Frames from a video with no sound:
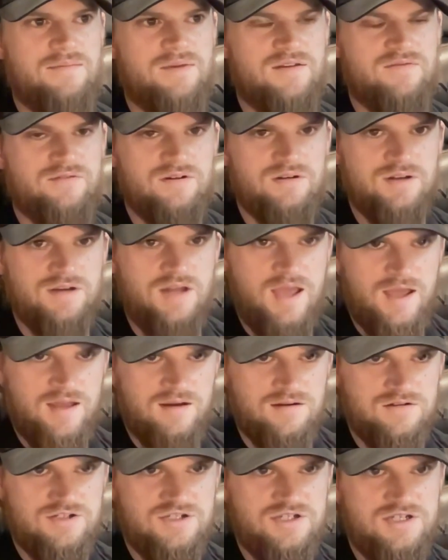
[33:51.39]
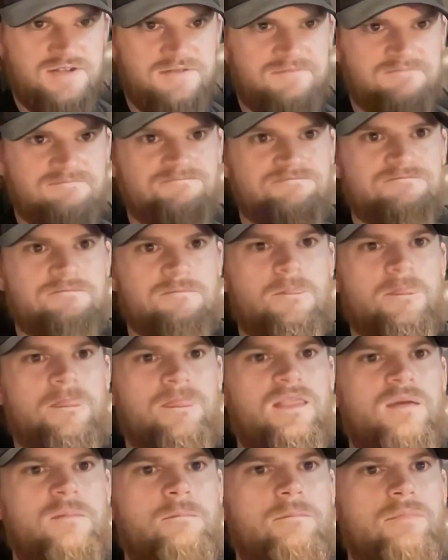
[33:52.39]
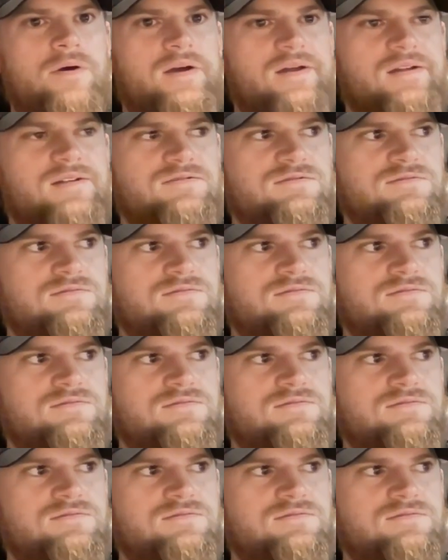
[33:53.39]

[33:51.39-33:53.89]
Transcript: effort, and energy. But